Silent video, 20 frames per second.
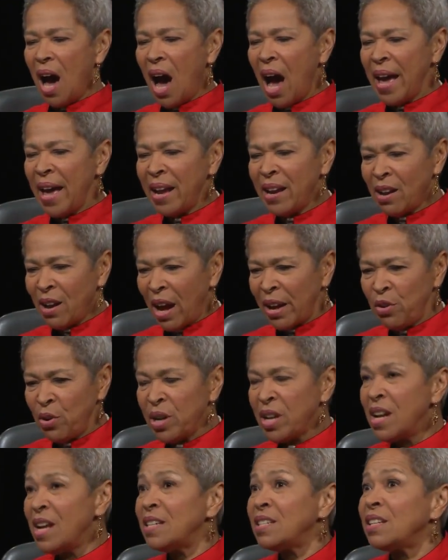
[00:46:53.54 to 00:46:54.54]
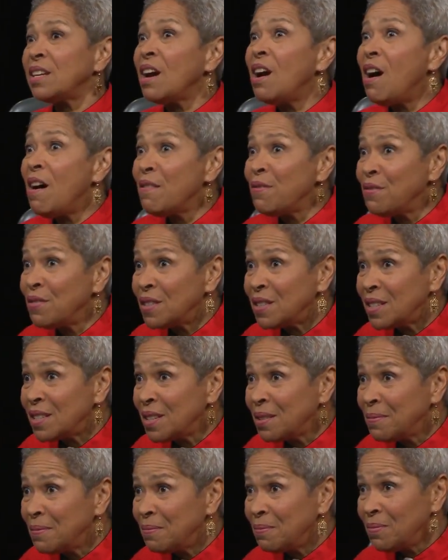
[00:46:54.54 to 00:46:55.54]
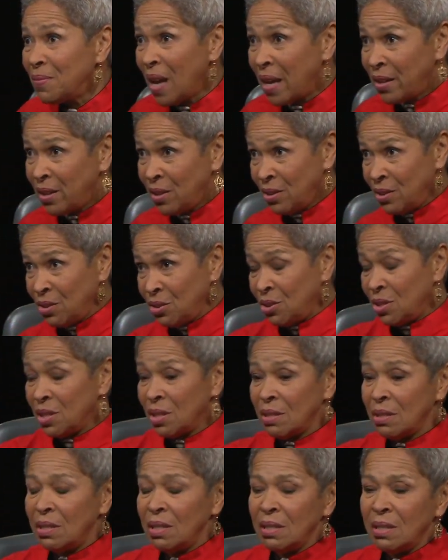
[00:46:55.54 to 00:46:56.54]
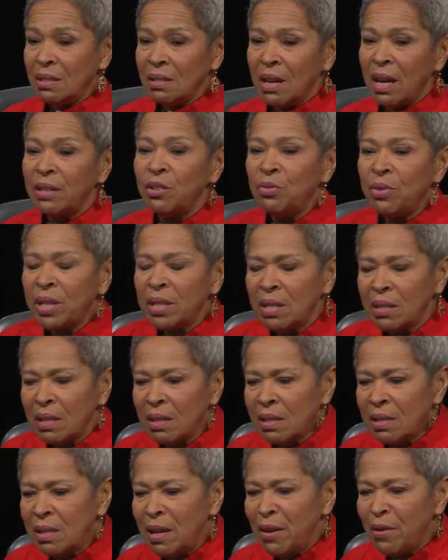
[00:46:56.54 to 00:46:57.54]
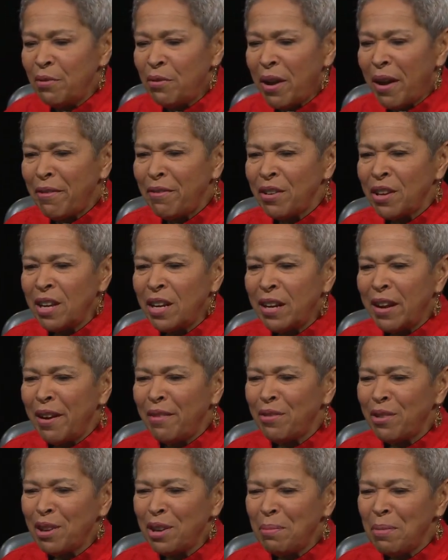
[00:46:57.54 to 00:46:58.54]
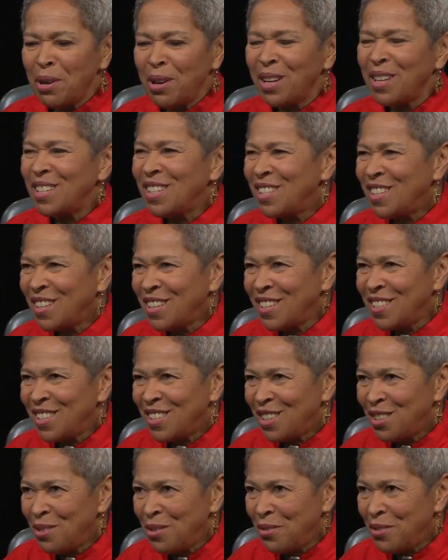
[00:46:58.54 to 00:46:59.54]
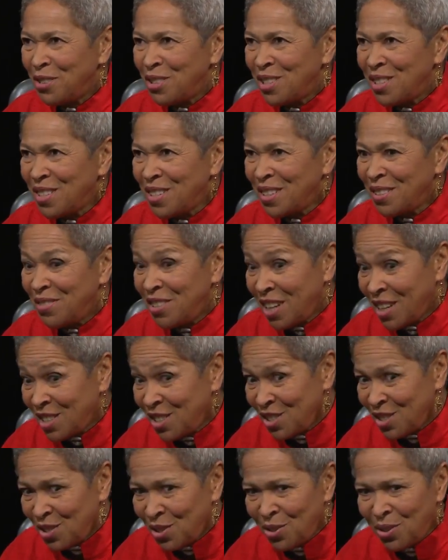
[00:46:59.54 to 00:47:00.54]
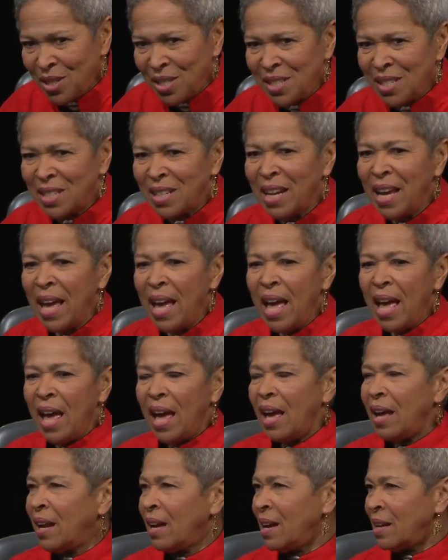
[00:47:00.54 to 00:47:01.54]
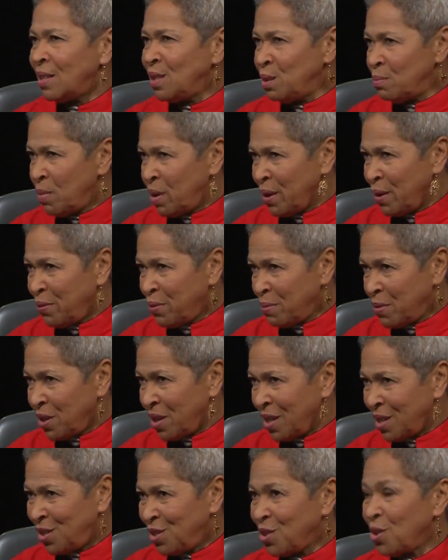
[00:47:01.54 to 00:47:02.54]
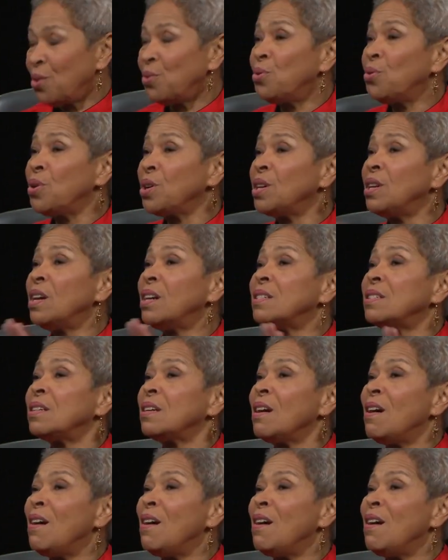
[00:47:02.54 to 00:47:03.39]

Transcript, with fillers: I had a, I organized a conference. I used to teach, I directed the Center for African and African American Studies at the University of Texas at Austin. And I got some money from UNESCO and organized a